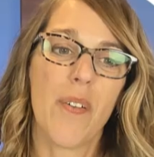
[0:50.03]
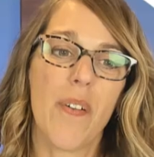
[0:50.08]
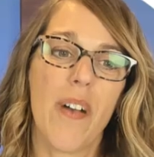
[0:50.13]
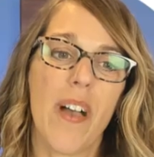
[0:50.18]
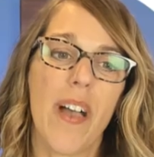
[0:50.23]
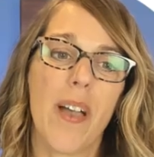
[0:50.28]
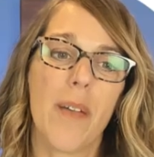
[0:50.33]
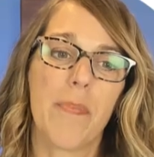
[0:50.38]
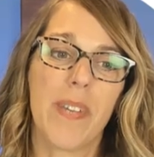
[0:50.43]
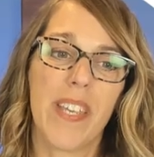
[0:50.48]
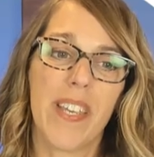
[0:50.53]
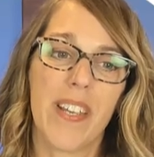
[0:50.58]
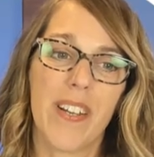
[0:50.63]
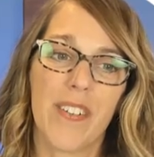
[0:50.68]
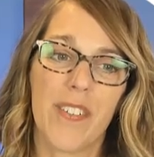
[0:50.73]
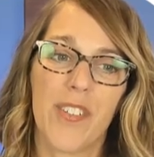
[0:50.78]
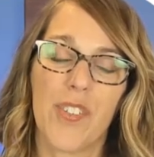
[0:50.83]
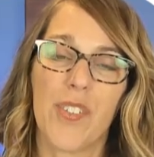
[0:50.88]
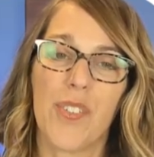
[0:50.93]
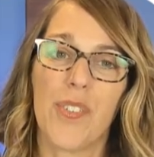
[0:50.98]
to go up
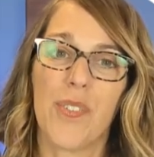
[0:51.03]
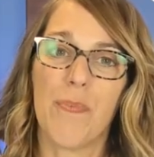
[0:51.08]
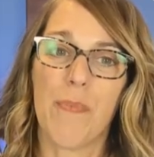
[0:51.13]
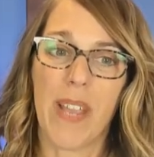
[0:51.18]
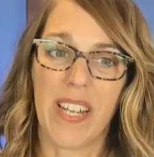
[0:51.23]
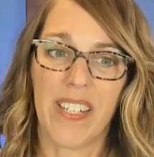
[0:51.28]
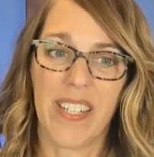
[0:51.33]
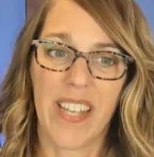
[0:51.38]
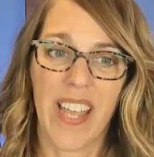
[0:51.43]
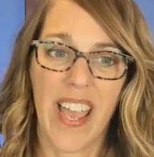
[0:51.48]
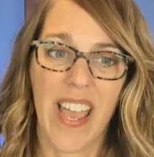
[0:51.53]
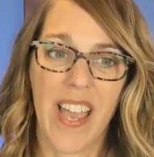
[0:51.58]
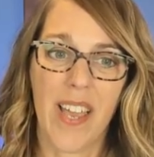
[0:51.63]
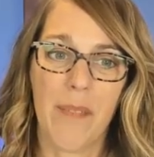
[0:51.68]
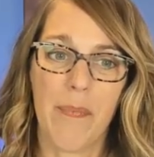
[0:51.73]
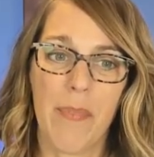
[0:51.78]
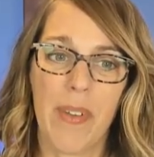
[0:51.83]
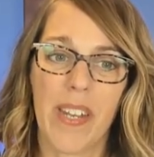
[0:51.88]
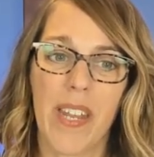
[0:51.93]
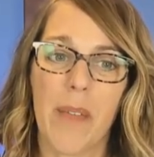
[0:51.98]
here to my
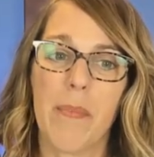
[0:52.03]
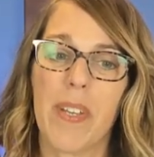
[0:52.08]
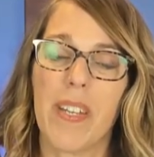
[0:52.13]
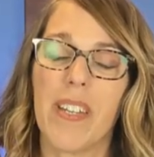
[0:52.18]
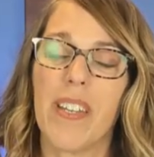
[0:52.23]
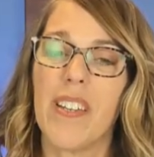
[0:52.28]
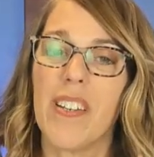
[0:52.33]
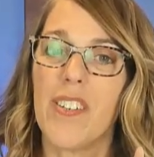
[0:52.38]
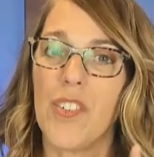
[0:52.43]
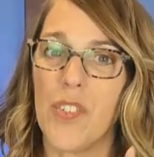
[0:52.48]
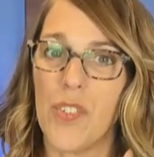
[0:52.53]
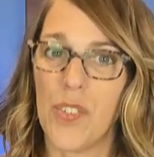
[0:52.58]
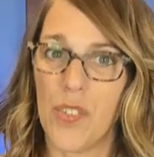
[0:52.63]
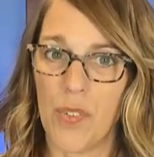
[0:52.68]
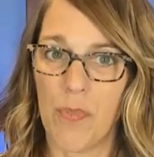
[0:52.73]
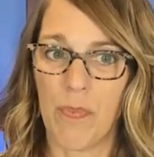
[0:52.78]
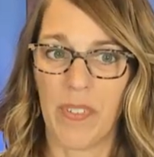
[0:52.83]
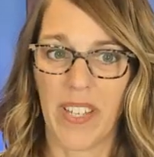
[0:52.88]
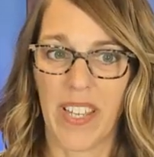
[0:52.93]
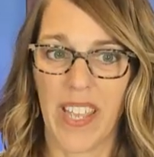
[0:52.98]
tab and I'm going to
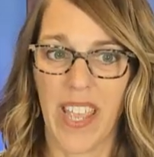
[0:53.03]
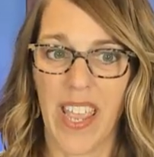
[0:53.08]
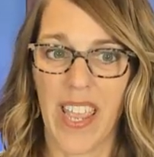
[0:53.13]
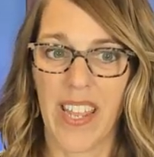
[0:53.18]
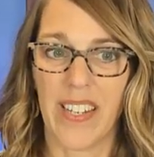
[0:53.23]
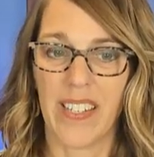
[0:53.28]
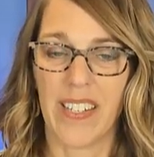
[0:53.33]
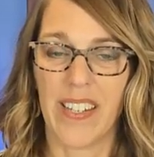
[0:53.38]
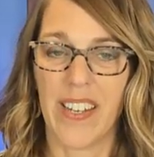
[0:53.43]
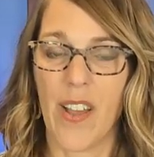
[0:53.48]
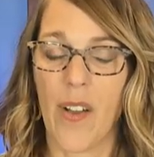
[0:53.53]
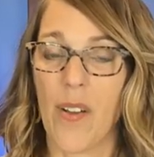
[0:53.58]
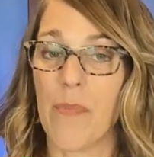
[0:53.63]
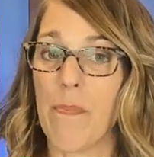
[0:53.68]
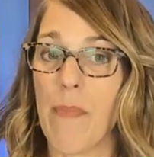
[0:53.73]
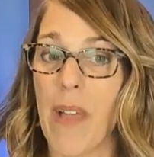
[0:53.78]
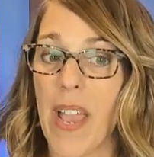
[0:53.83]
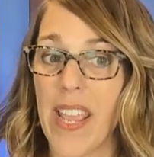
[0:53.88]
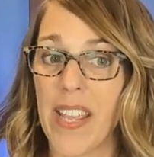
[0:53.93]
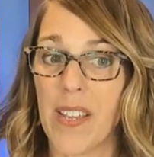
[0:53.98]
duplicate. Now
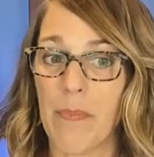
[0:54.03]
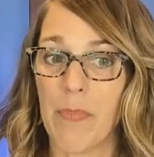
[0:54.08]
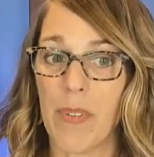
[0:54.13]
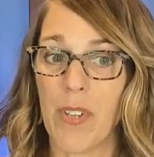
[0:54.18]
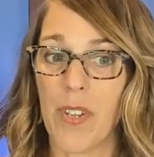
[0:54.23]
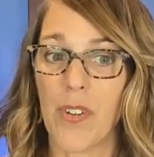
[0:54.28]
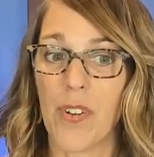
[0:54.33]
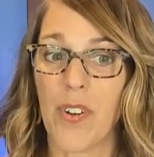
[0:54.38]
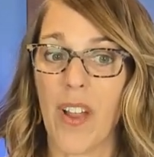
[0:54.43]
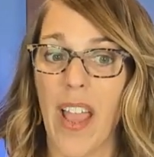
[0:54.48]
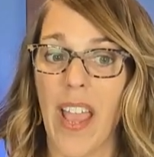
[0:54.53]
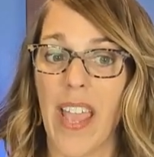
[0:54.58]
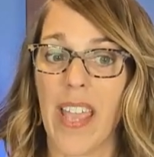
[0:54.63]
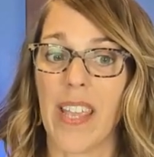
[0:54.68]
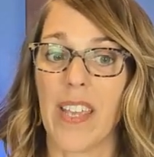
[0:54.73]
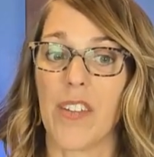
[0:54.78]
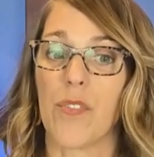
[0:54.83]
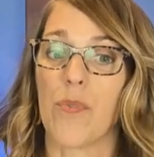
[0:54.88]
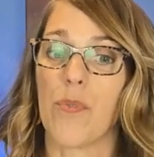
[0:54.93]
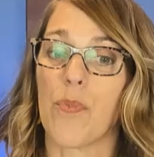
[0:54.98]
on my computer,
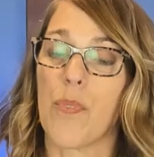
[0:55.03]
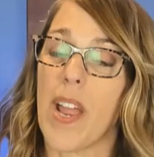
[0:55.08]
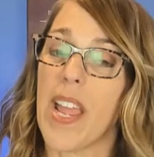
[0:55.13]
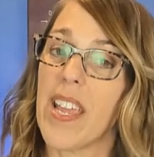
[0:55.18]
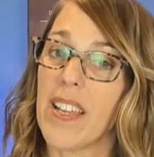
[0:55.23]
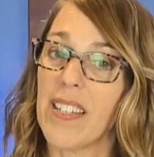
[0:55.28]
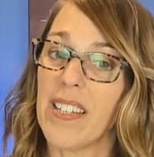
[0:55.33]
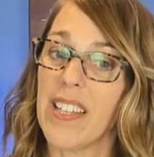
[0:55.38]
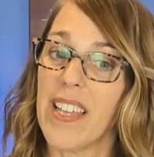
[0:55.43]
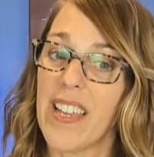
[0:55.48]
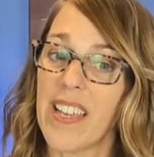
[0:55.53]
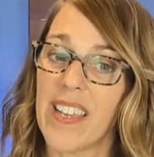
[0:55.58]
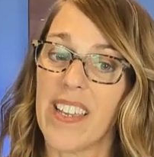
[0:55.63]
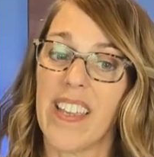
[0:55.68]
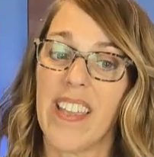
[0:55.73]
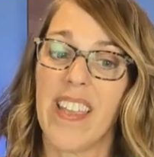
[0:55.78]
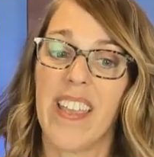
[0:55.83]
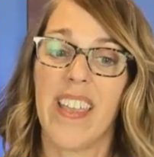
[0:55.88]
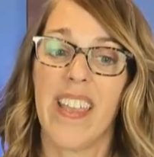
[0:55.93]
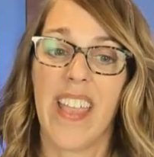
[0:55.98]
I can right
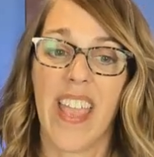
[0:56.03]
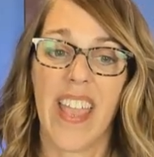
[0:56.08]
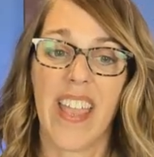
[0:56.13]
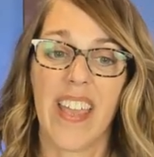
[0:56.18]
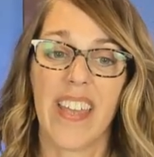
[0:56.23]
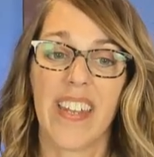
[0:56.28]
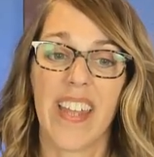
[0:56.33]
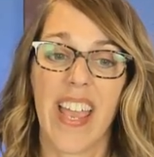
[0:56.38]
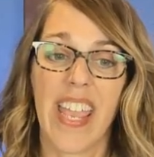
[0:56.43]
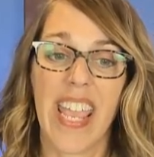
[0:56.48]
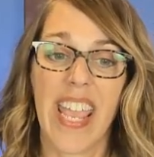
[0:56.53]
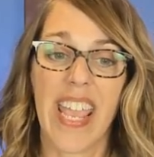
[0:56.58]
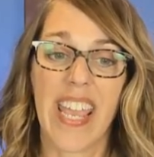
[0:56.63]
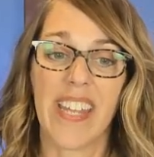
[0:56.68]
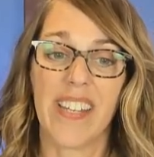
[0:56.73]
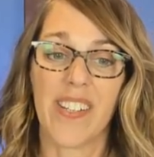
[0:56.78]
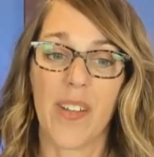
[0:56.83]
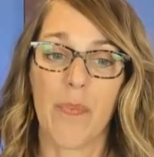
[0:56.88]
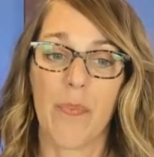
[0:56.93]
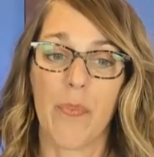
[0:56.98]
click and I
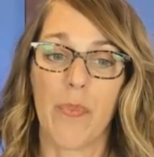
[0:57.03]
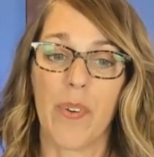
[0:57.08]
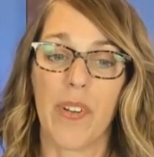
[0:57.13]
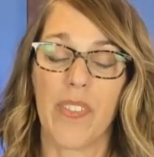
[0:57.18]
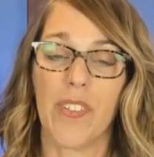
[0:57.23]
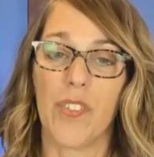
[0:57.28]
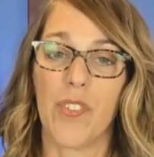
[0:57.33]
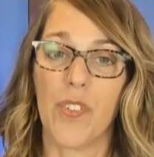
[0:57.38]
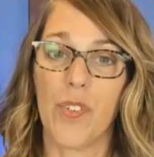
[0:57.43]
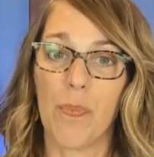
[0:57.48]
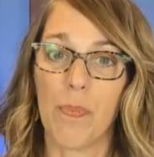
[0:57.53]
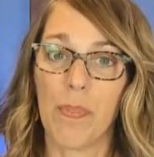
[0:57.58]
end up with